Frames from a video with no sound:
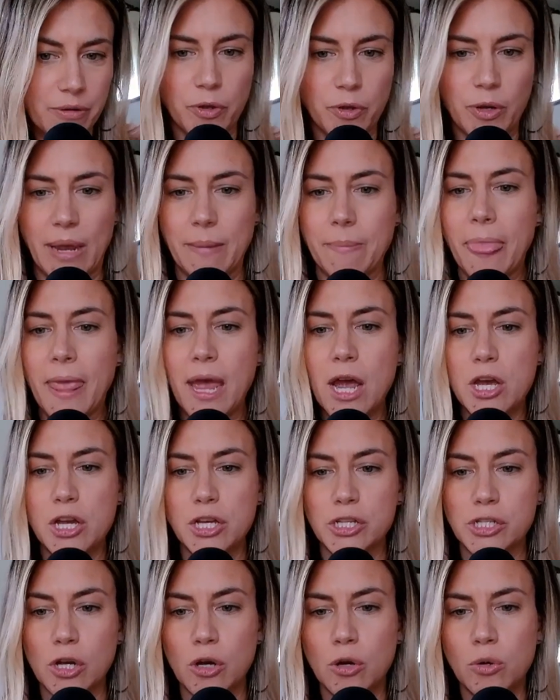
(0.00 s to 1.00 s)
Okay,
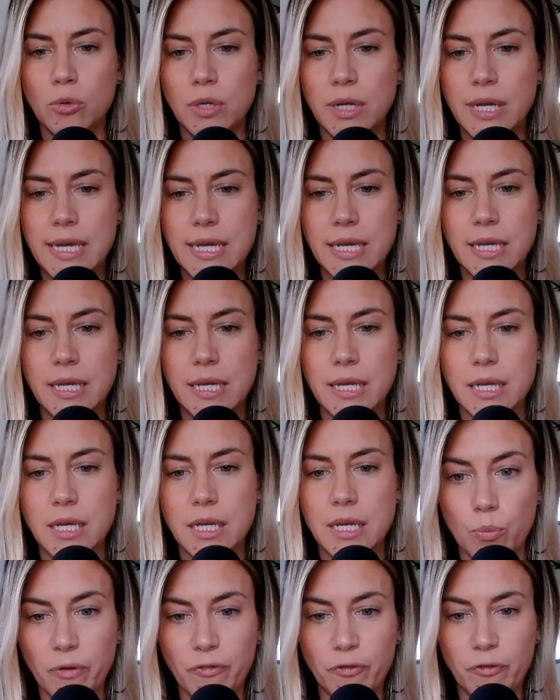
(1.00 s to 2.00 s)
so
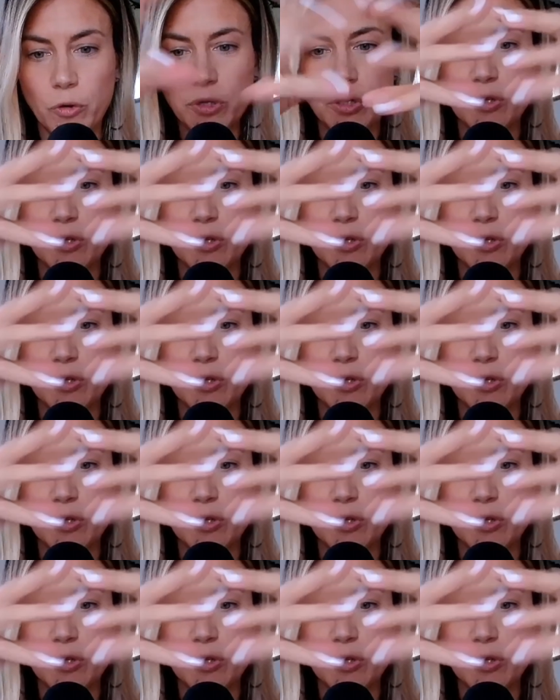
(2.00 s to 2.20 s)
before we